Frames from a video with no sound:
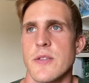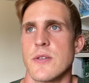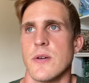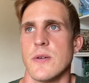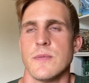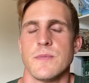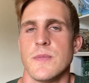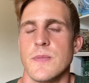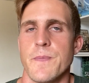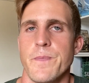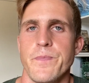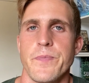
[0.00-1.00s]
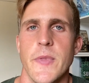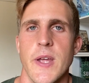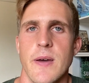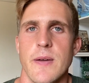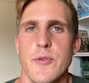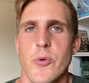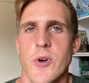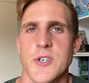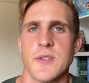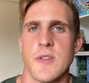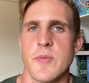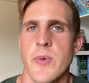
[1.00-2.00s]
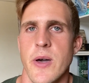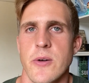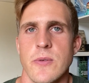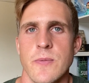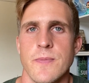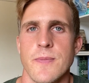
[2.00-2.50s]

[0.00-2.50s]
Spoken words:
So, yeah, if you're watching this, Michael,